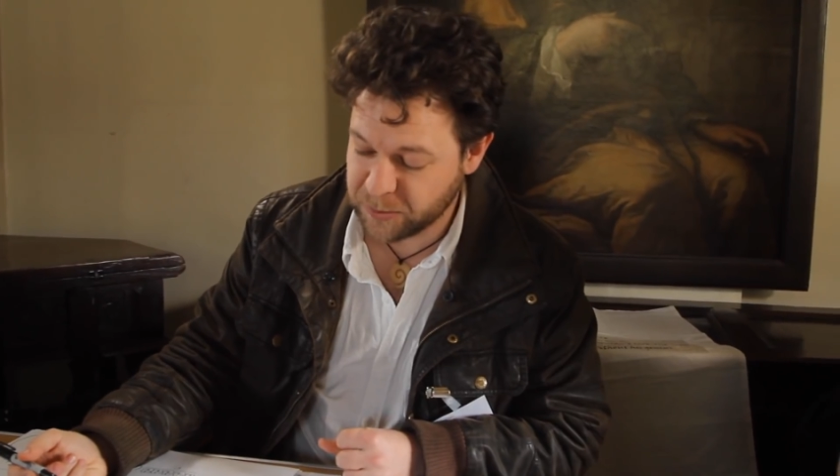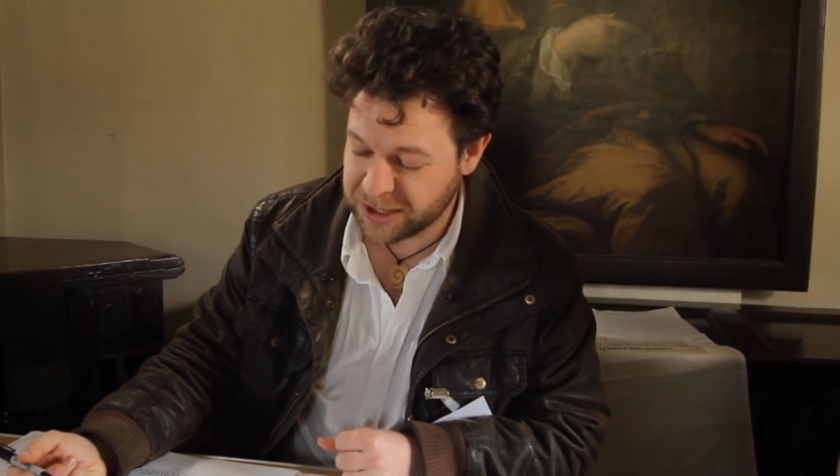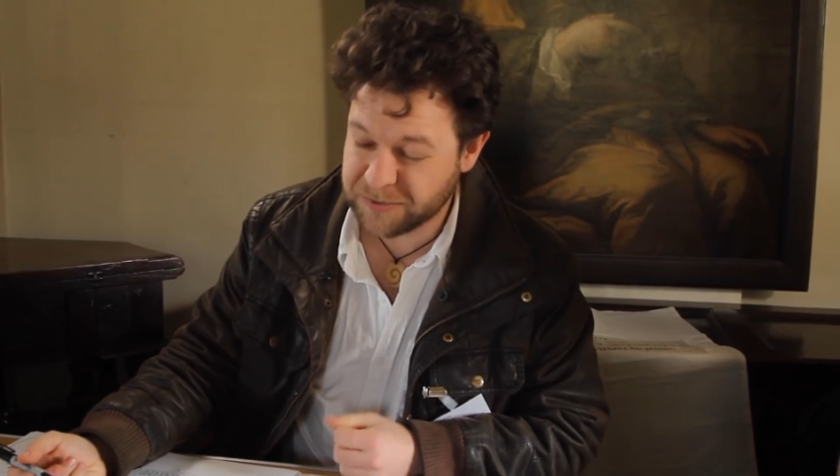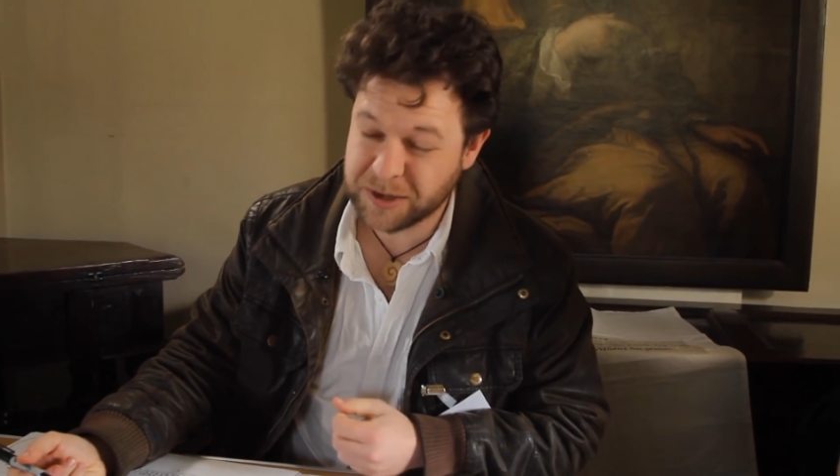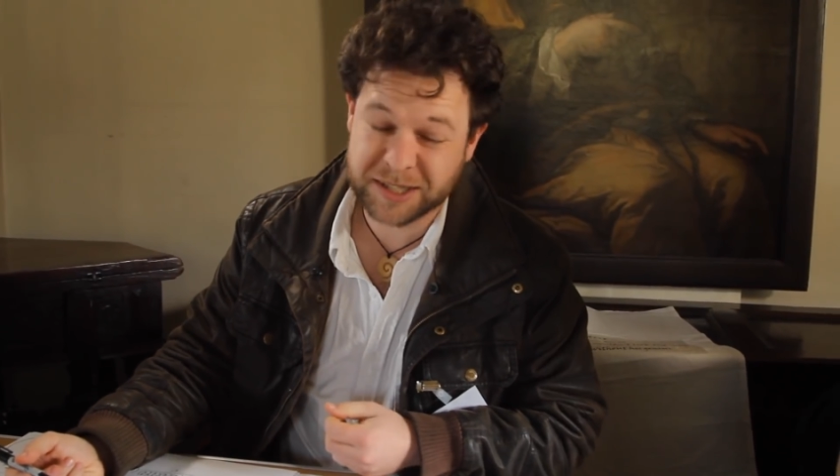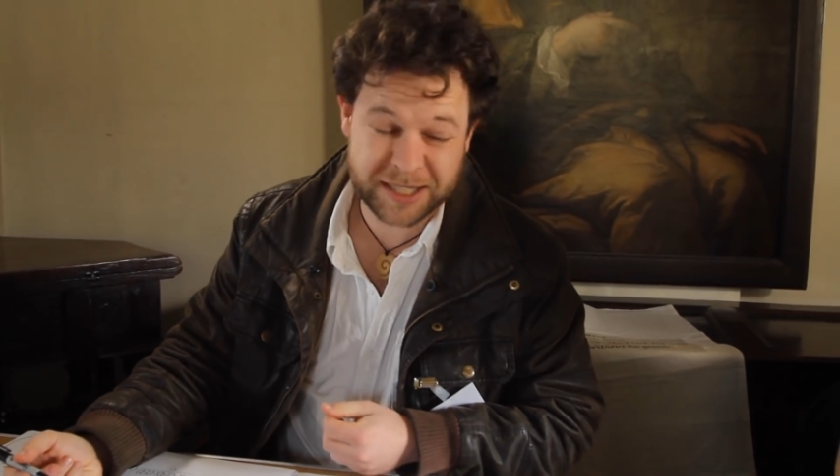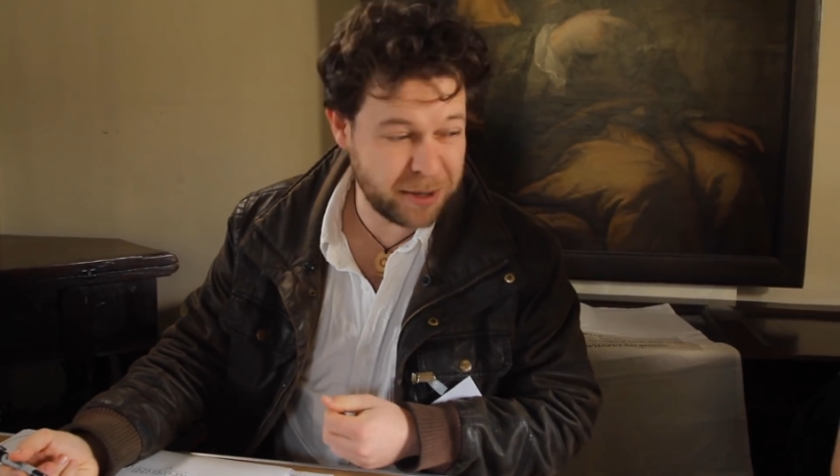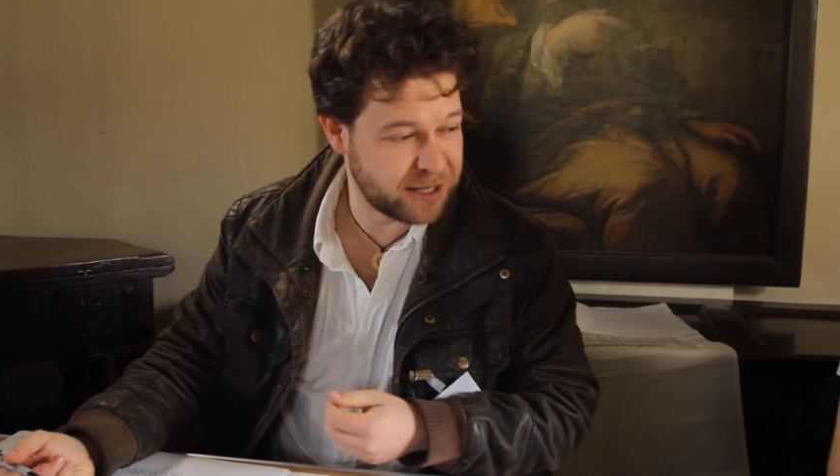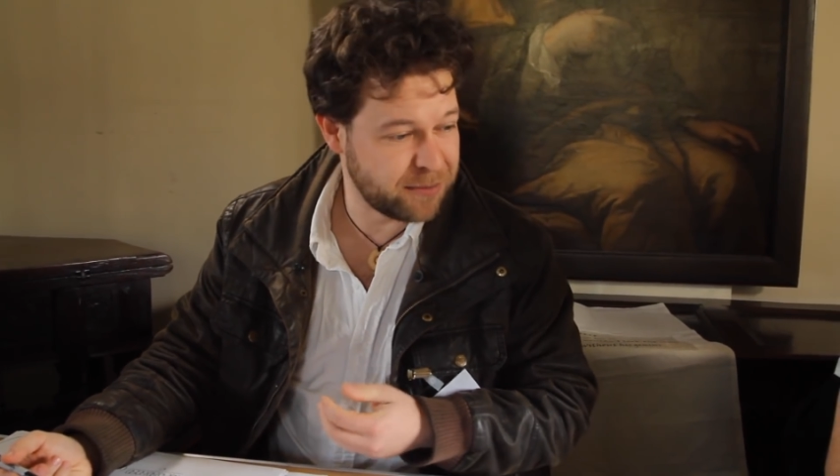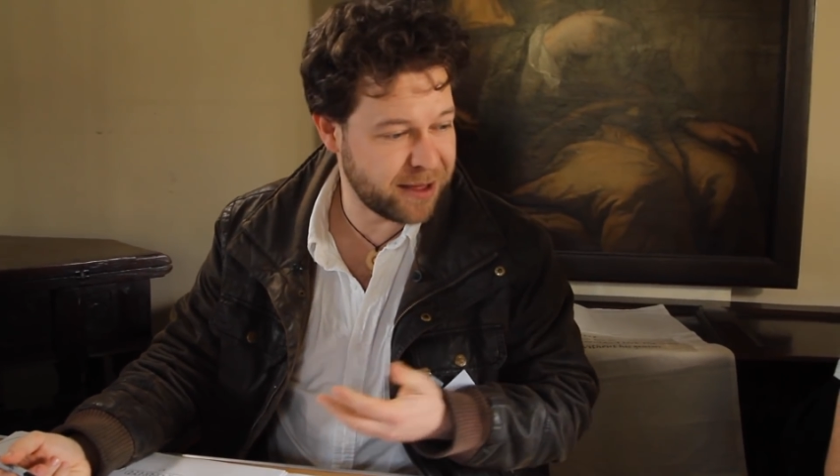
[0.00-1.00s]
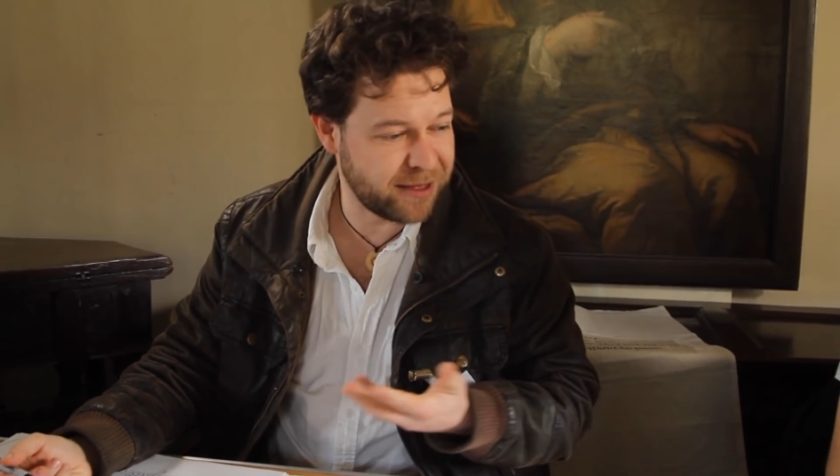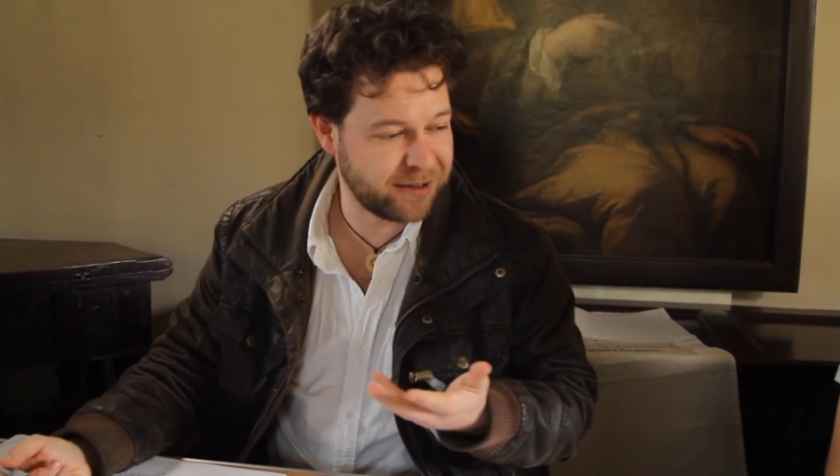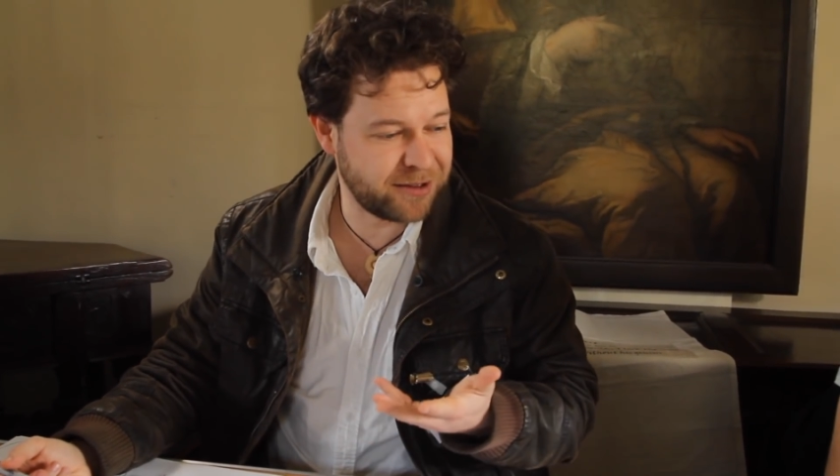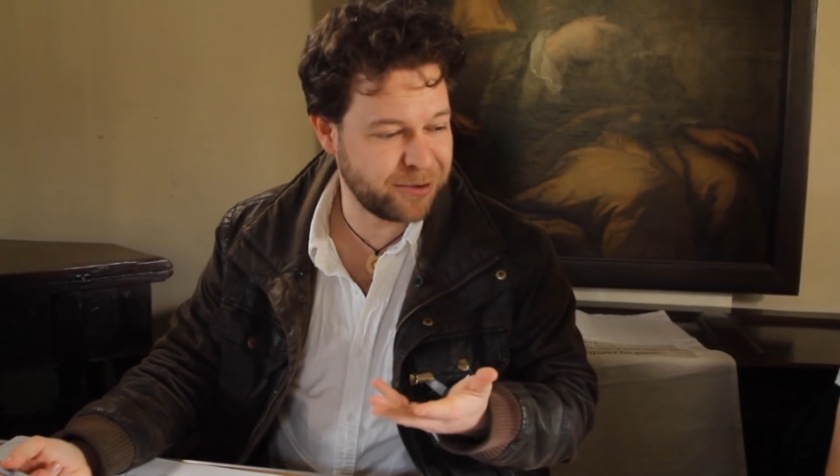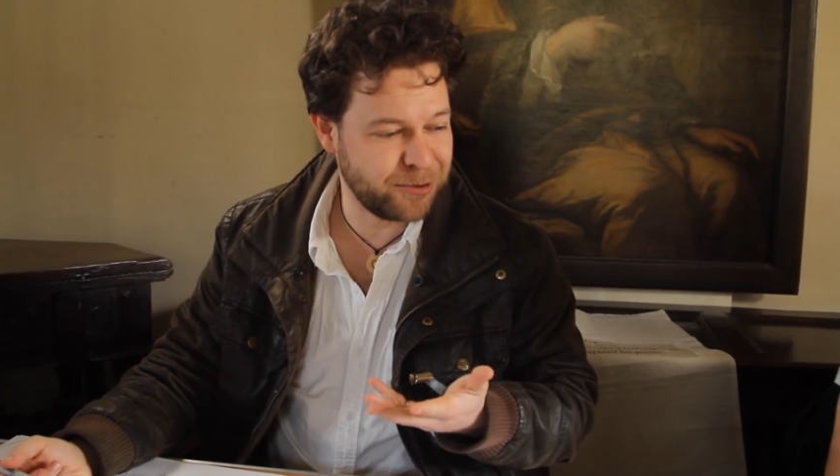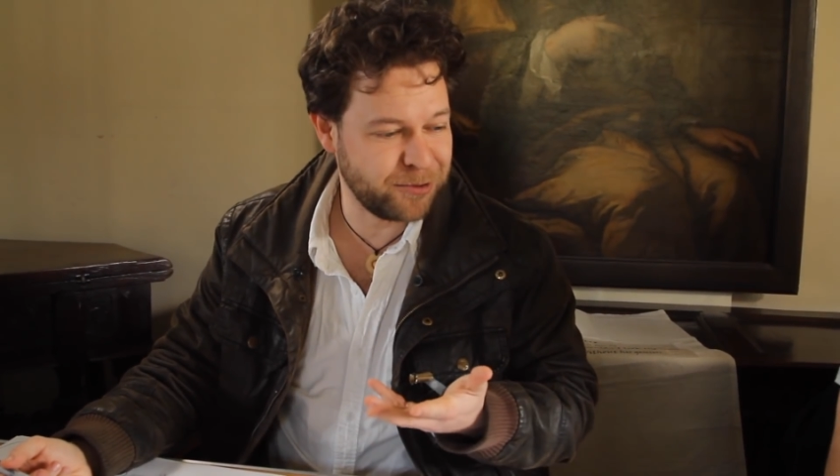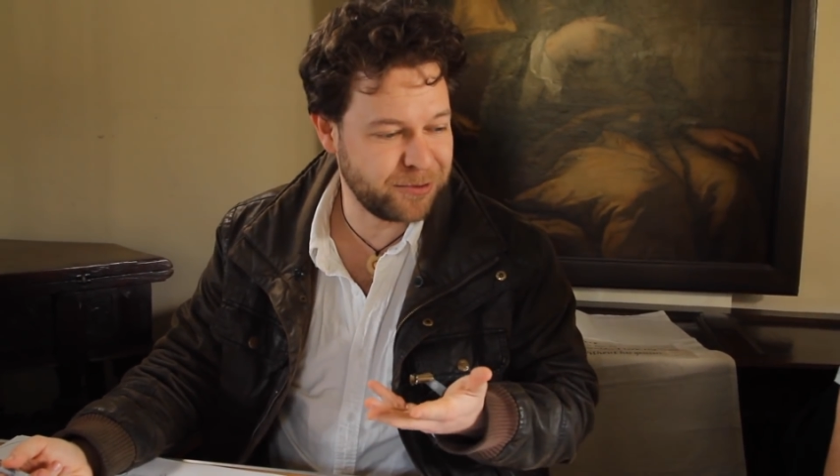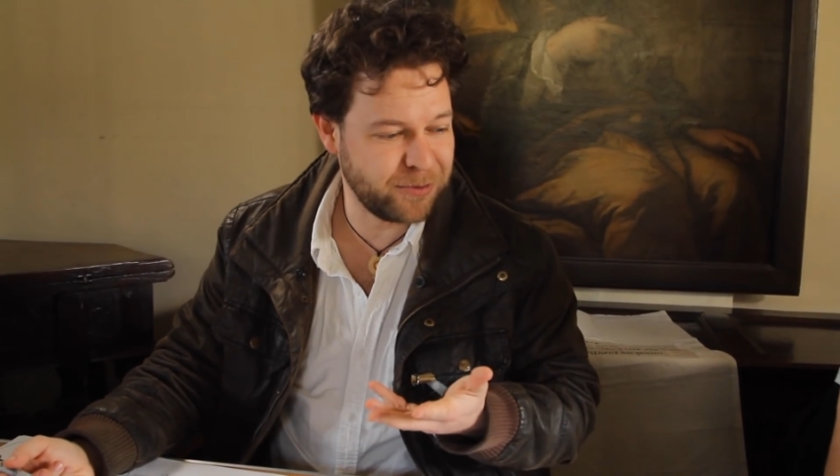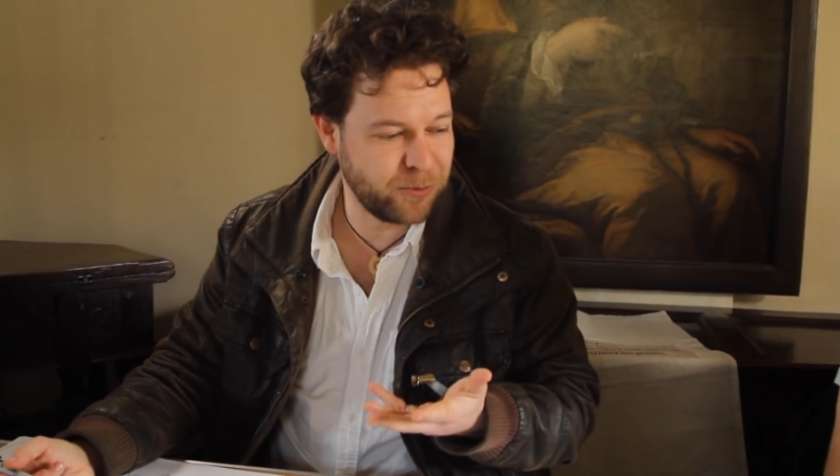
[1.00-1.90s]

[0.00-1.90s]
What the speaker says: which is a very similar method to